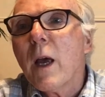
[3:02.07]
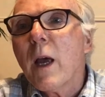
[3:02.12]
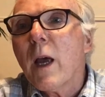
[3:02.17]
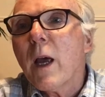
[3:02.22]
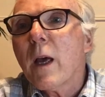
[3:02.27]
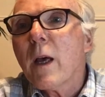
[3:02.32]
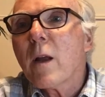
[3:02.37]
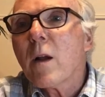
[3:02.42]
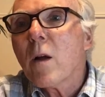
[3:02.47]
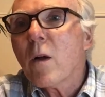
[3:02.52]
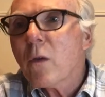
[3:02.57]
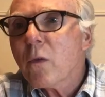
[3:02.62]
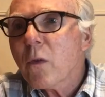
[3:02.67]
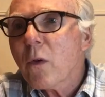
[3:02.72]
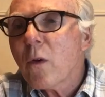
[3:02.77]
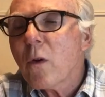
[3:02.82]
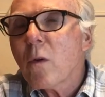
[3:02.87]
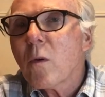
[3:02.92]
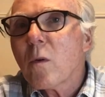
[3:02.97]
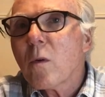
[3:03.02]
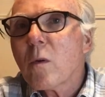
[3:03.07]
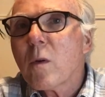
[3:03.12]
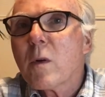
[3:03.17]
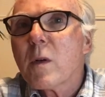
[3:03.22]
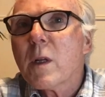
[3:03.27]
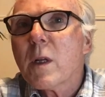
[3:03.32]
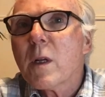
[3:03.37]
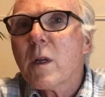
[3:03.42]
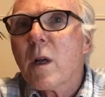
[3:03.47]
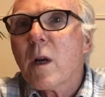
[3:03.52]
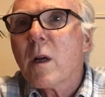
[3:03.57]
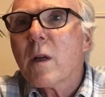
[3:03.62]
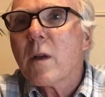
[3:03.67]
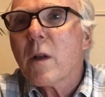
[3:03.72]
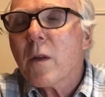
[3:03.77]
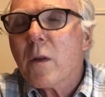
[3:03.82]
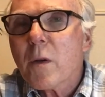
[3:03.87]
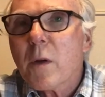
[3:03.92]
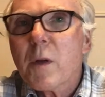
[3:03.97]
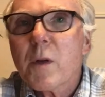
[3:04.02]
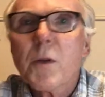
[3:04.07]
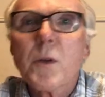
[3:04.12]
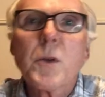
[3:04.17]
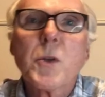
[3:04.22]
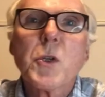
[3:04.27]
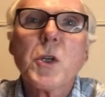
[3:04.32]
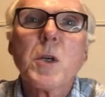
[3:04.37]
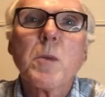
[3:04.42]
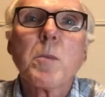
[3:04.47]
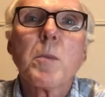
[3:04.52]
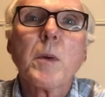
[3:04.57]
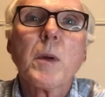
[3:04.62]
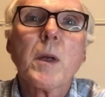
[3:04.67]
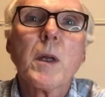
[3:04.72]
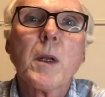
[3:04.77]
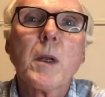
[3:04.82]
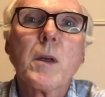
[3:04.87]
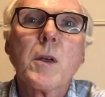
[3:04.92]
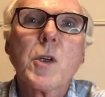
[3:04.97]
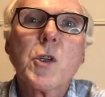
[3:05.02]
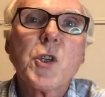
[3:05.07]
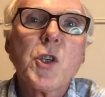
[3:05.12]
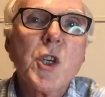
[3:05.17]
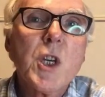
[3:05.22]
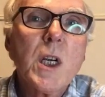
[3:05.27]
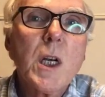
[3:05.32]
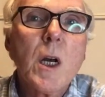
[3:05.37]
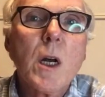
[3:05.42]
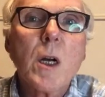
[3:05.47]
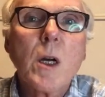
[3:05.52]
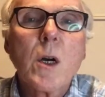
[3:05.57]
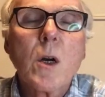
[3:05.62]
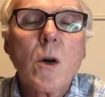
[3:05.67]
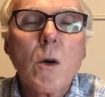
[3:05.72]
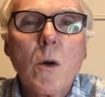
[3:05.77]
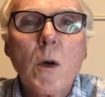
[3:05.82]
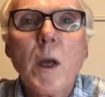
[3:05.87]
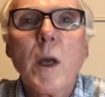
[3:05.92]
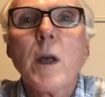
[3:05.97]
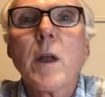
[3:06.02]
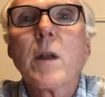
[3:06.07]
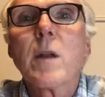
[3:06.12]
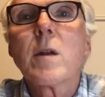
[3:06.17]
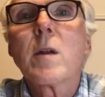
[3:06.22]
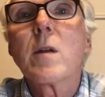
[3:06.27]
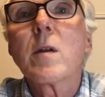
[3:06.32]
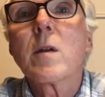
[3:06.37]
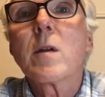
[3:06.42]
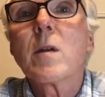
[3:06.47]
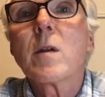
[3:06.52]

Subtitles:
and also did another internship at Shiga Kogen